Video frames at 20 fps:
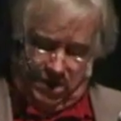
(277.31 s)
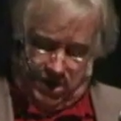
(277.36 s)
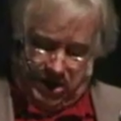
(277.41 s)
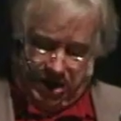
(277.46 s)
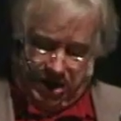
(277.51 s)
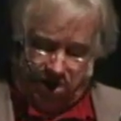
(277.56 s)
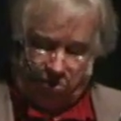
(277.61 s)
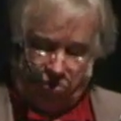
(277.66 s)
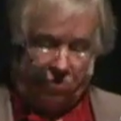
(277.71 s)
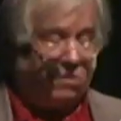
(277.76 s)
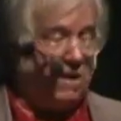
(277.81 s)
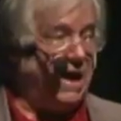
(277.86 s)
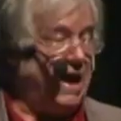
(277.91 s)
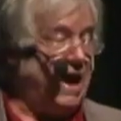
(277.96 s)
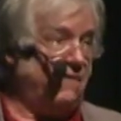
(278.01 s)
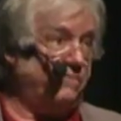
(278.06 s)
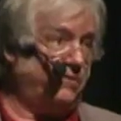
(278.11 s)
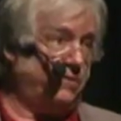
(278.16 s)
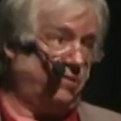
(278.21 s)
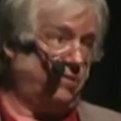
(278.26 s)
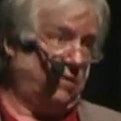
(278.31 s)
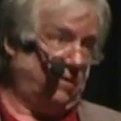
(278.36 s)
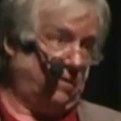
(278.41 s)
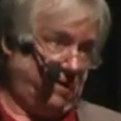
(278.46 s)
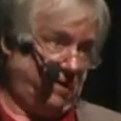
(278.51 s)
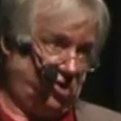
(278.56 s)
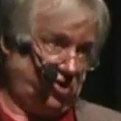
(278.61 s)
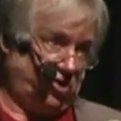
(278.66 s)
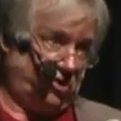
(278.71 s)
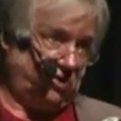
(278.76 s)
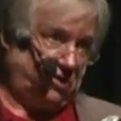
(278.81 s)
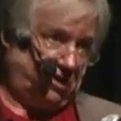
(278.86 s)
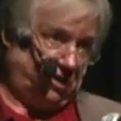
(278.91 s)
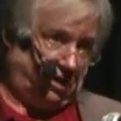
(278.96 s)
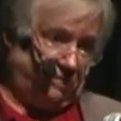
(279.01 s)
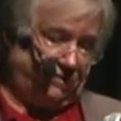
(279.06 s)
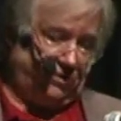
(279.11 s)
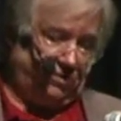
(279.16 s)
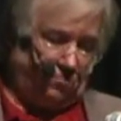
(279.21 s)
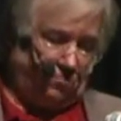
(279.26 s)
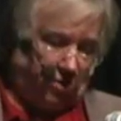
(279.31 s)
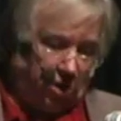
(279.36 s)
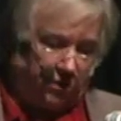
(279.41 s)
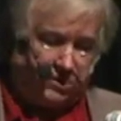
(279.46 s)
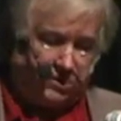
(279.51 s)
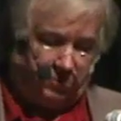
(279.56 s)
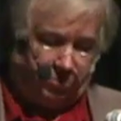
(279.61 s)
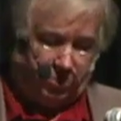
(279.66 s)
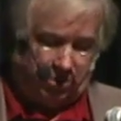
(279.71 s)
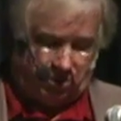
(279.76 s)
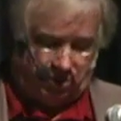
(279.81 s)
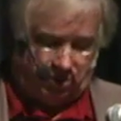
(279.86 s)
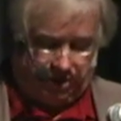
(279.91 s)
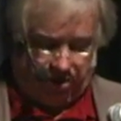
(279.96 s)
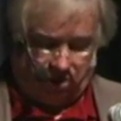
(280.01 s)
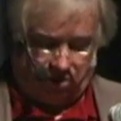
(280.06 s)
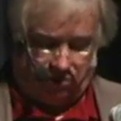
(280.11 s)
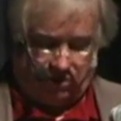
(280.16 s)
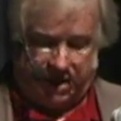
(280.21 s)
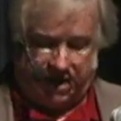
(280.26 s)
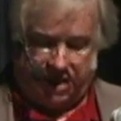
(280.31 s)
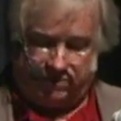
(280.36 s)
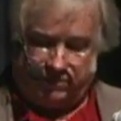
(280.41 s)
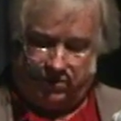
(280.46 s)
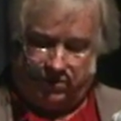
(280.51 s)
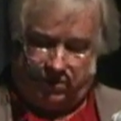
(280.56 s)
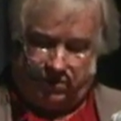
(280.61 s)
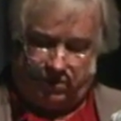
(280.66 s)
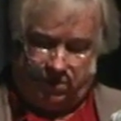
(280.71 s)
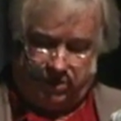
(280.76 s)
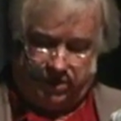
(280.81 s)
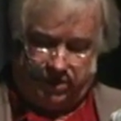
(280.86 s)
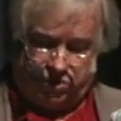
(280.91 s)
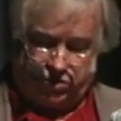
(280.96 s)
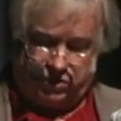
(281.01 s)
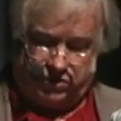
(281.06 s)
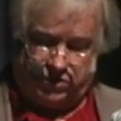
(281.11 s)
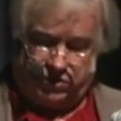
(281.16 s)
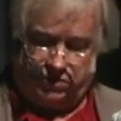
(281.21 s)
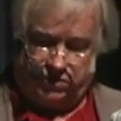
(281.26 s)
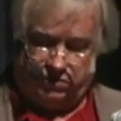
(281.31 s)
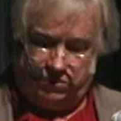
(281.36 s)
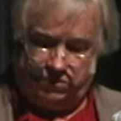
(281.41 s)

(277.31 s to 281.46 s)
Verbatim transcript: aircraft collisions, even multiple aircraft collisions.